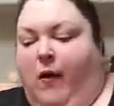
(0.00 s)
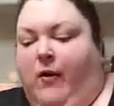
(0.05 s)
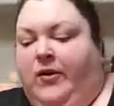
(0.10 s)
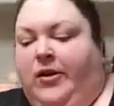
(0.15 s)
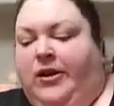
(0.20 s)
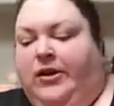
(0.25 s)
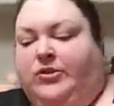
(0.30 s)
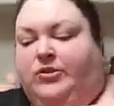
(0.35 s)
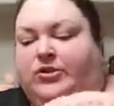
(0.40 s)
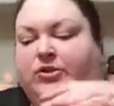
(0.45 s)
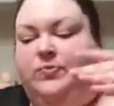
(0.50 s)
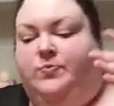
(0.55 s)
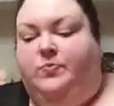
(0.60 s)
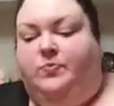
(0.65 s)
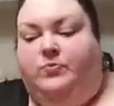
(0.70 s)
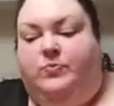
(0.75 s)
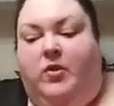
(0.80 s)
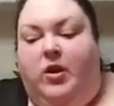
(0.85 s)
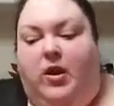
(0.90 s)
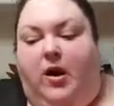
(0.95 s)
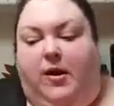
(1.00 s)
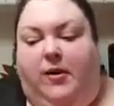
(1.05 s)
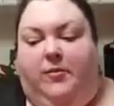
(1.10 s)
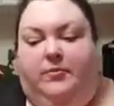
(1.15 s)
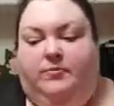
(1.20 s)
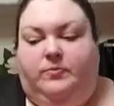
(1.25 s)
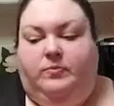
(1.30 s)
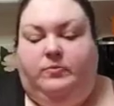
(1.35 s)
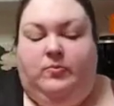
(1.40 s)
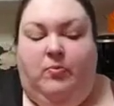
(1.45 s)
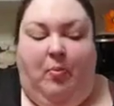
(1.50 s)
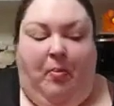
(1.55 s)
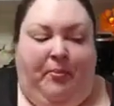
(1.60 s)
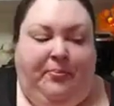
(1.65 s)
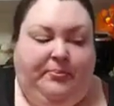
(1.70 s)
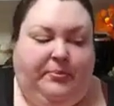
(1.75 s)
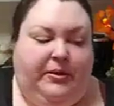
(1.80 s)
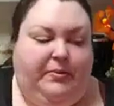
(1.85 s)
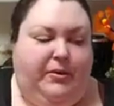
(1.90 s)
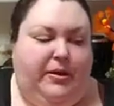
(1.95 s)
Yes,
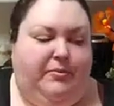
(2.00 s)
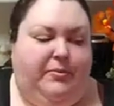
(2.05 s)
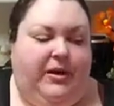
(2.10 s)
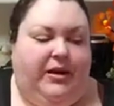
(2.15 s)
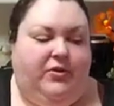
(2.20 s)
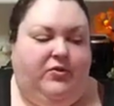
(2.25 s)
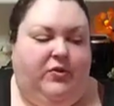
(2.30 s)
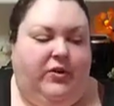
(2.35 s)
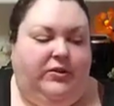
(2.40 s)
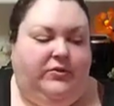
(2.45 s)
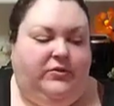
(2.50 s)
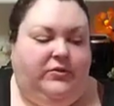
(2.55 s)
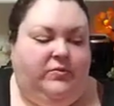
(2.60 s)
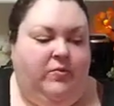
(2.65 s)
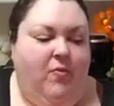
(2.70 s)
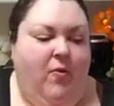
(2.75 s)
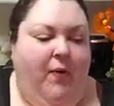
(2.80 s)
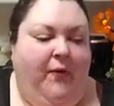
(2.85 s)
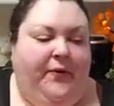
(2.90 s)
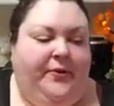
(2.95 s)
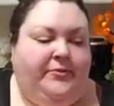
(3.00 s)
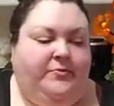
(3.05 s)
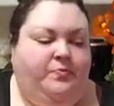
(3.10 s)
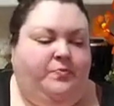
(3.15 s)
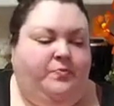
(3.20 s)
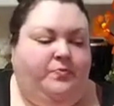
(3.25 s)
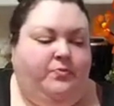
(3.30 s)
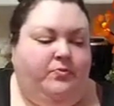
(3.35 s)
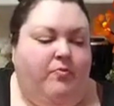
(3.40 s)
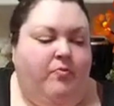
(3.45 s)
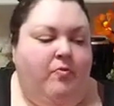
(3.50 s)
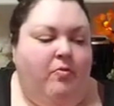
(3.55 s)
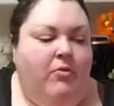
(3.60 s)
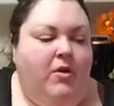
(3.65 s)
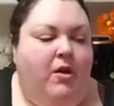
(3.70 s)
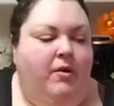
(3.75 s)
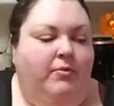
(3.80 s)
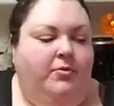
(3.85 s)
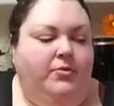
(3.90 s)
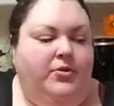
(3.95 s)
maybe I'm ignorant
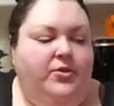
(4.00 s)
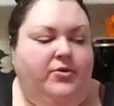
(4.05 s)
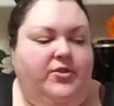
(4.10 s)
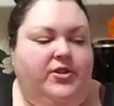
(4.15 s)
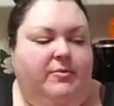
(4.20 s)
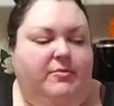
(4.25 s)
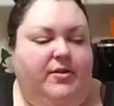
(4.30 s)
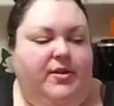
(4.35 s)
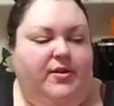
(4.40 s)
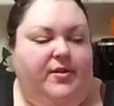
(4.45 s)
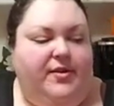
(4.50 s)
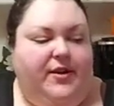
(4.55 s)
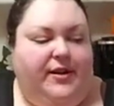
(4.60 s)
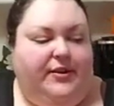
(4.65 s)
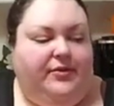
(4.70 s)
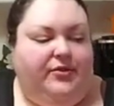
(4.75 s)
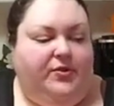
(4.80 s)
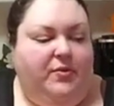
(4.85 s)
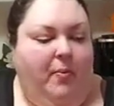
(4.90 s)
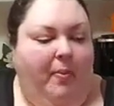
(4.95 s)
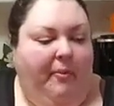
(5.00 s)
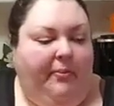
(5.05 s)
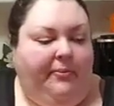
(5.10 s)
to some of the things